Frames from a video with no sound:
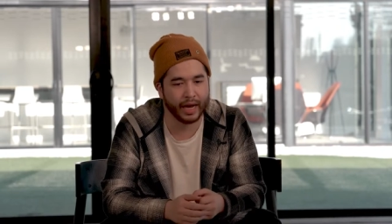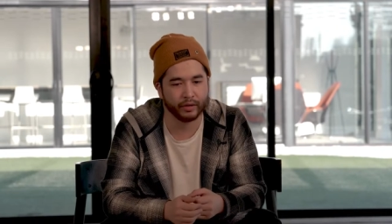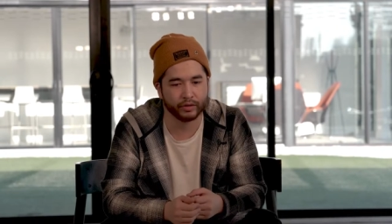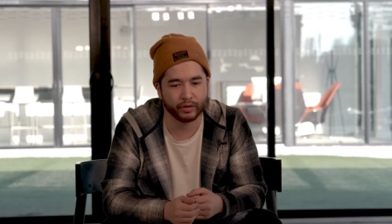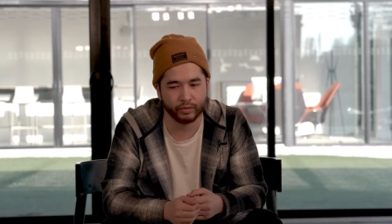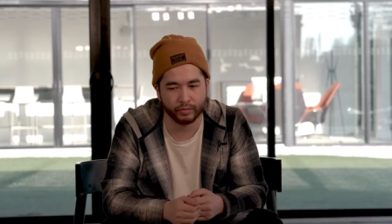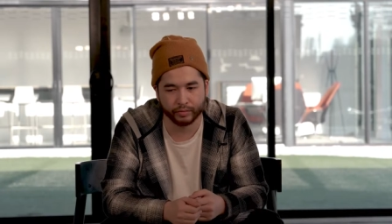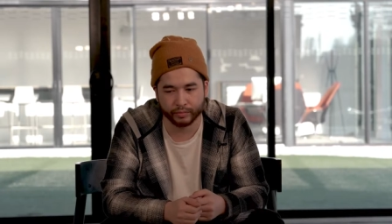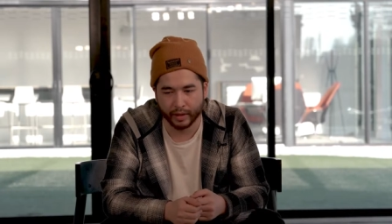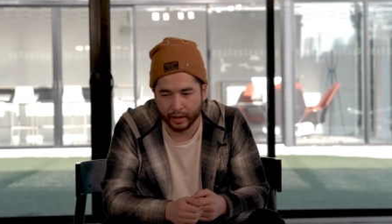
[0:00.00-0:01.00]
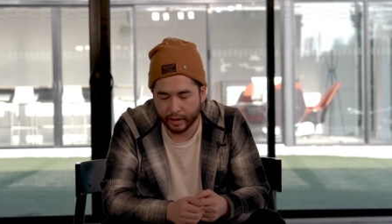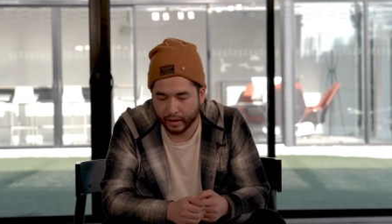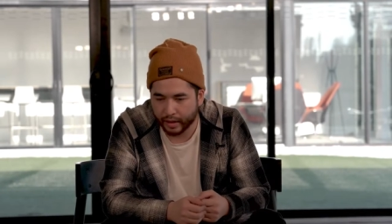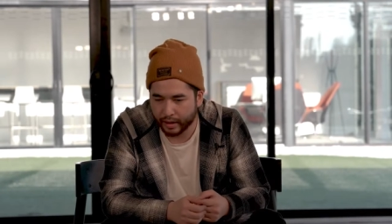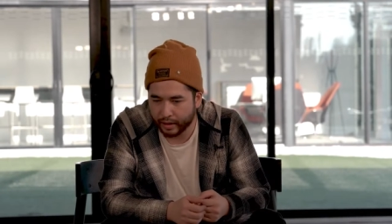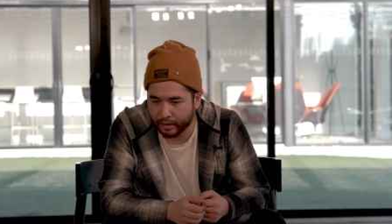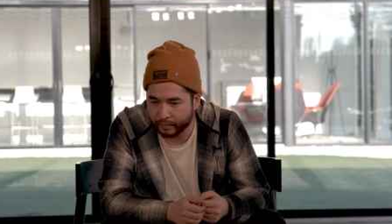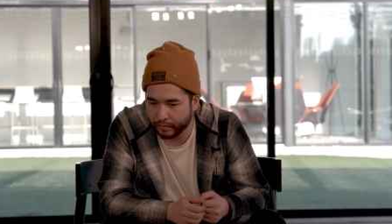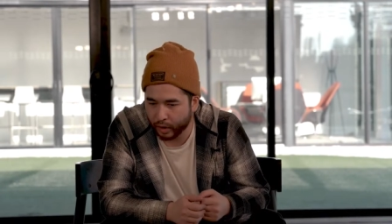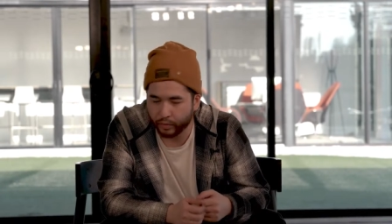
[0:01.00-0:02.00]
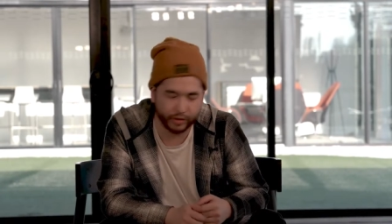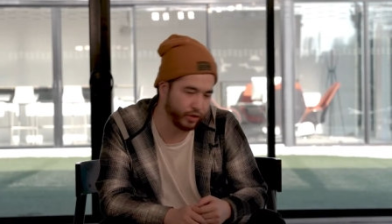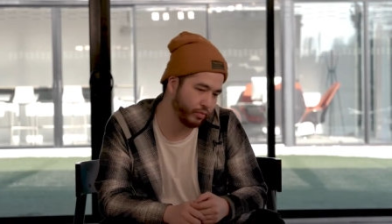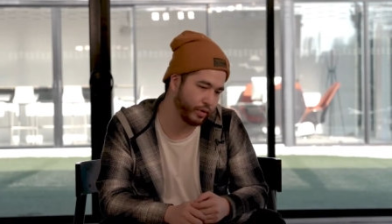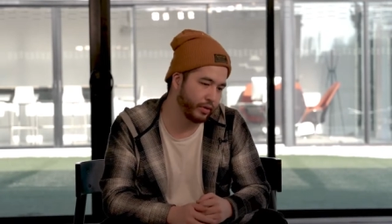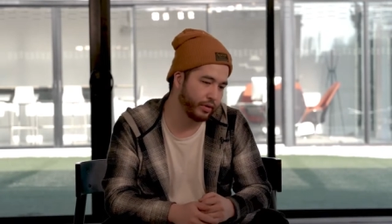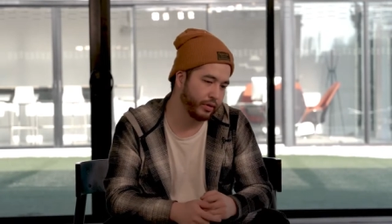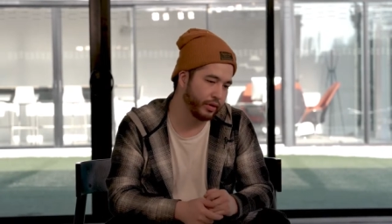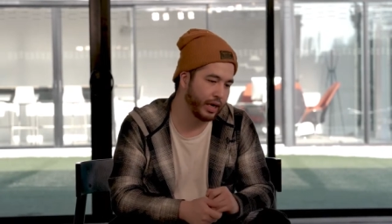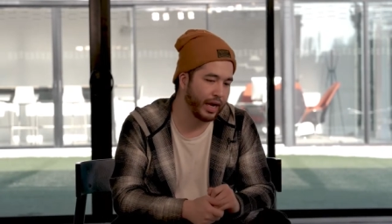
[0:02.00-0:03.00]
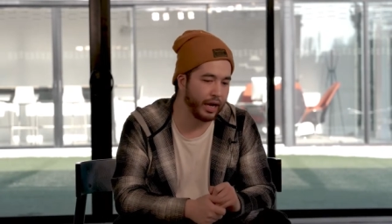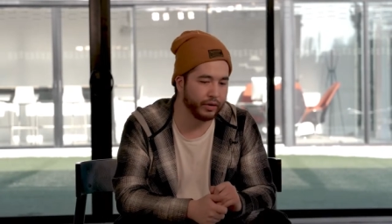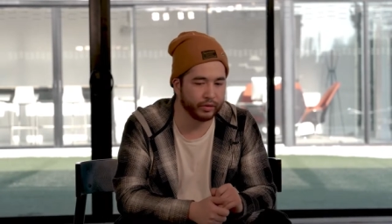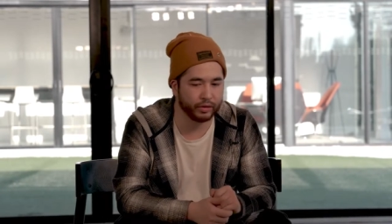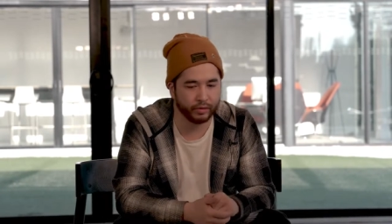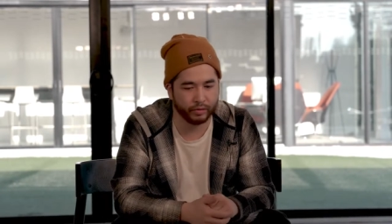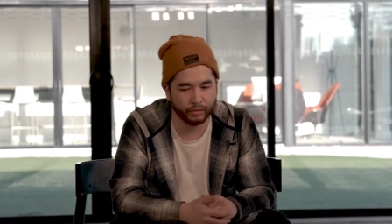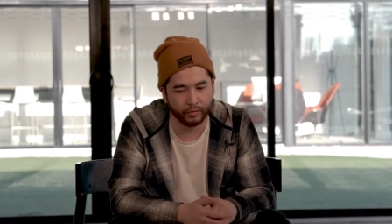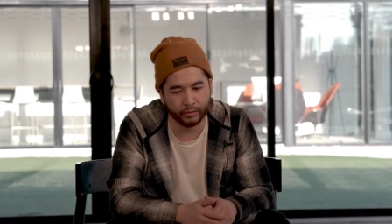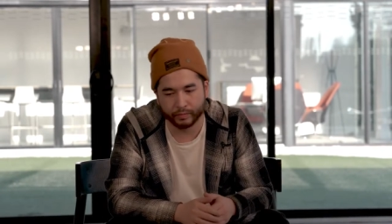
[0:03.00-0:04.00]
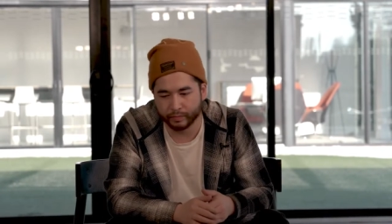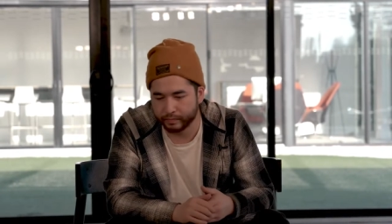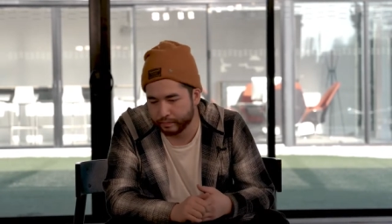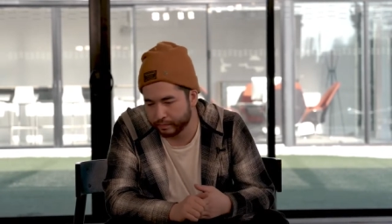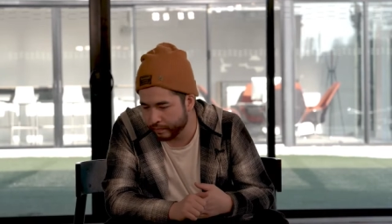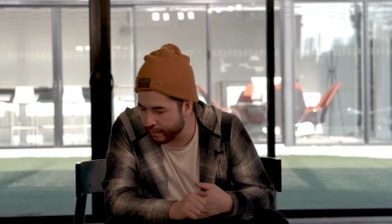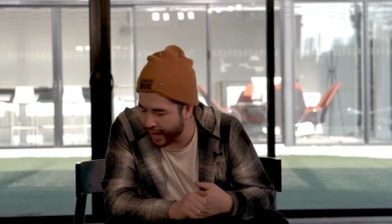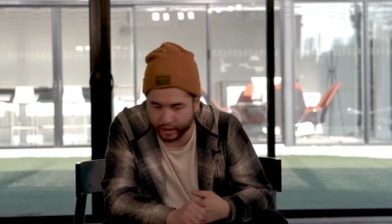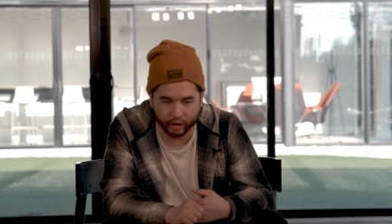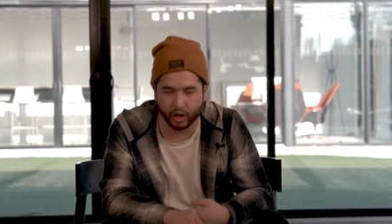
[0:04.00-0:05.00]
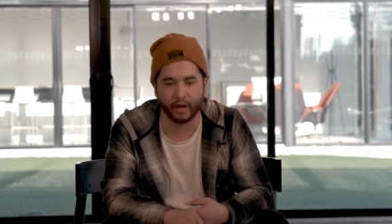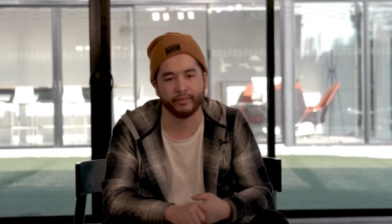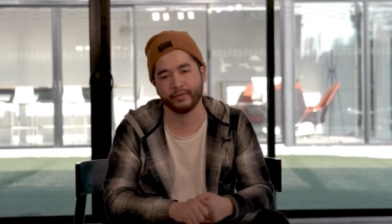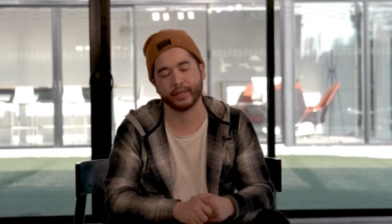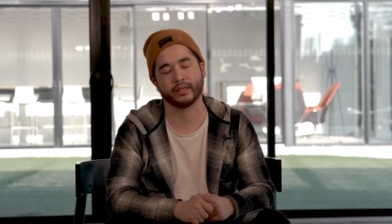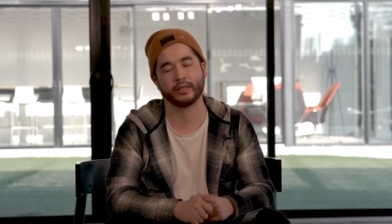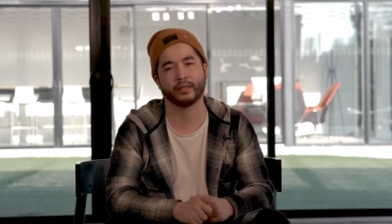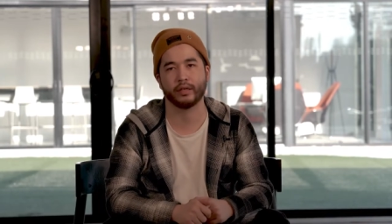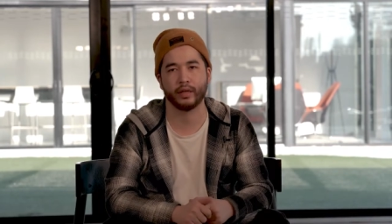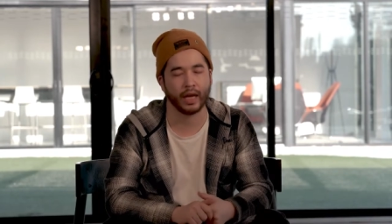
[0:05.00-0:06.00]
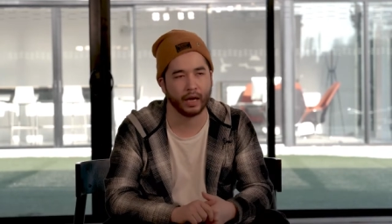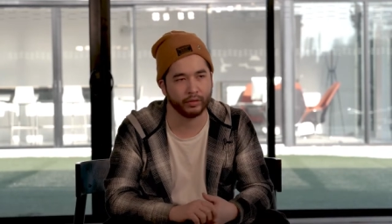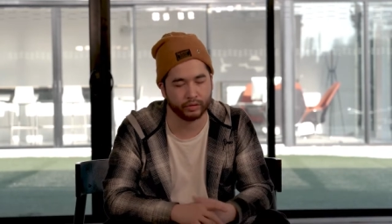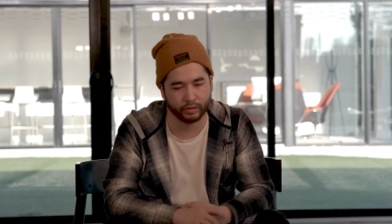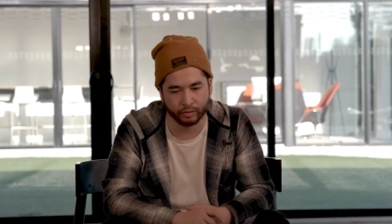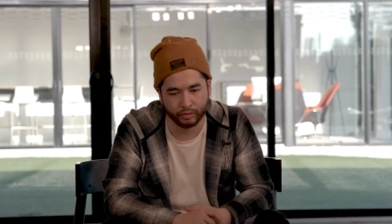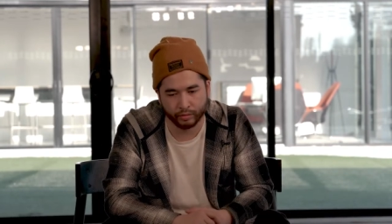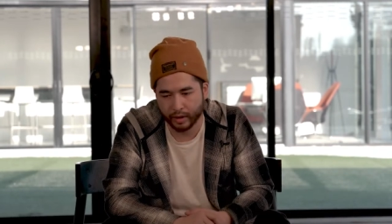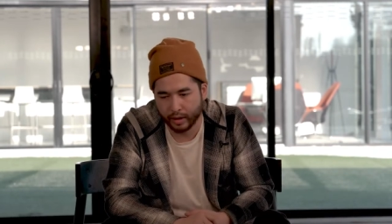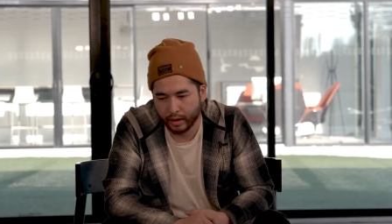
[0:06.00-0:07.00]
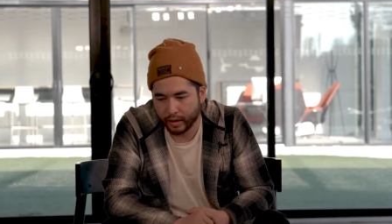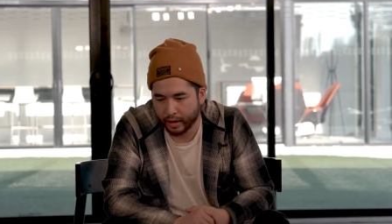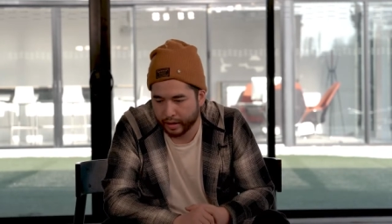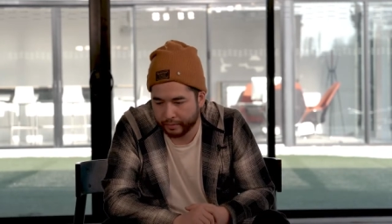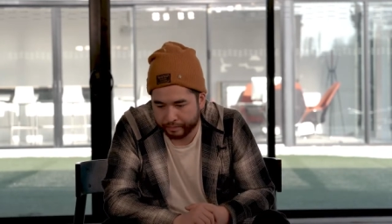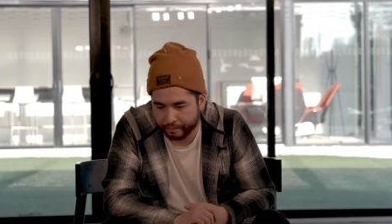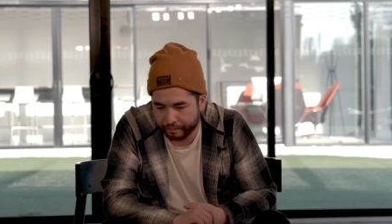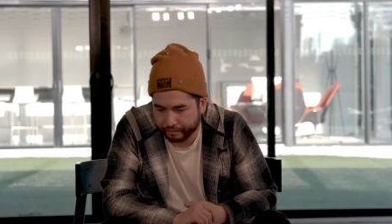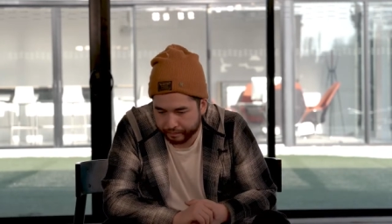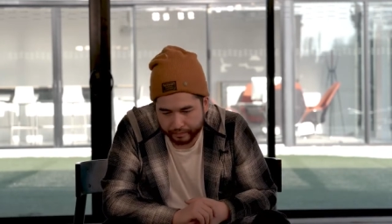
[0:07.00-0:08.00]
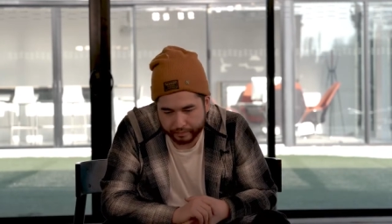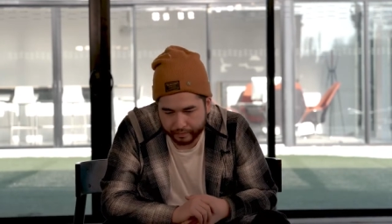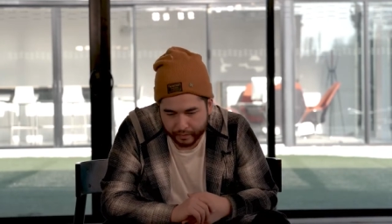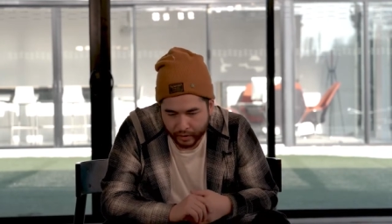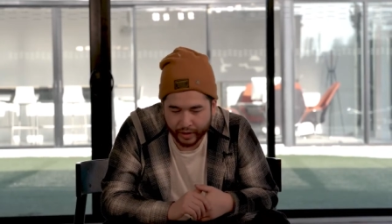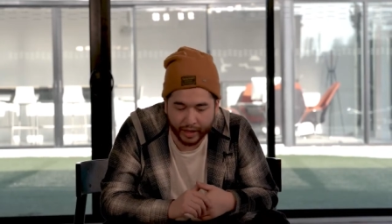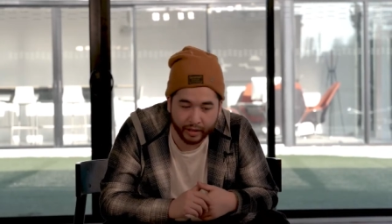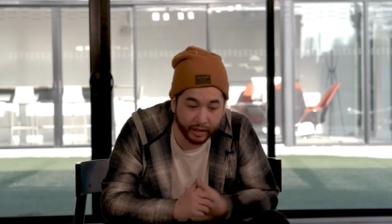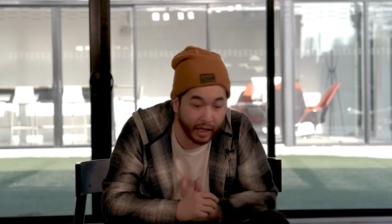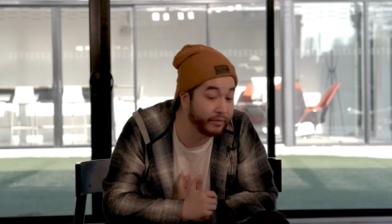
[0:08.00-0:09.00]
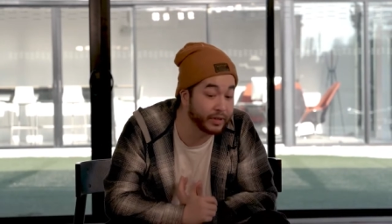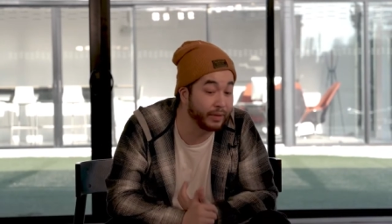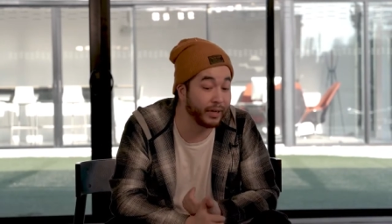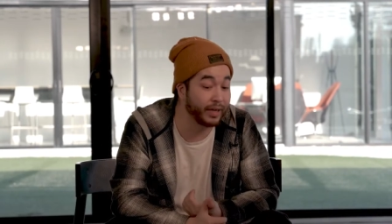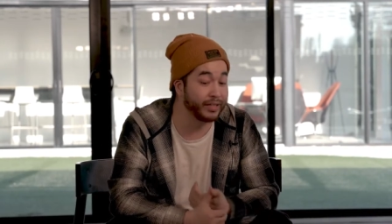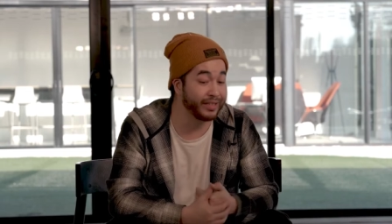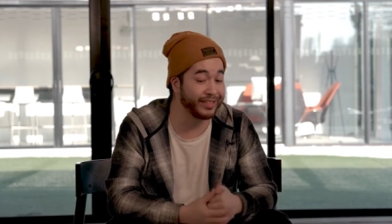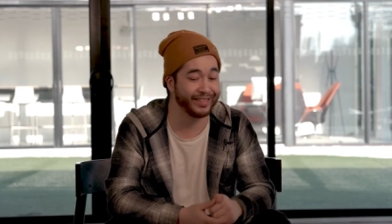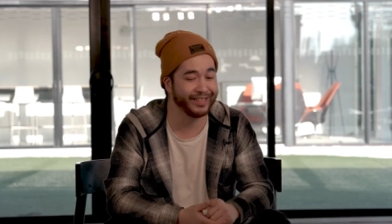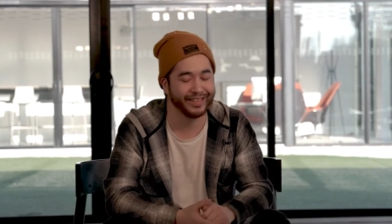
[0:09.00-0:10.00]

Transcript: and how to um, know what you're worth and how to manage conflict and how to um, learn how to love somebody,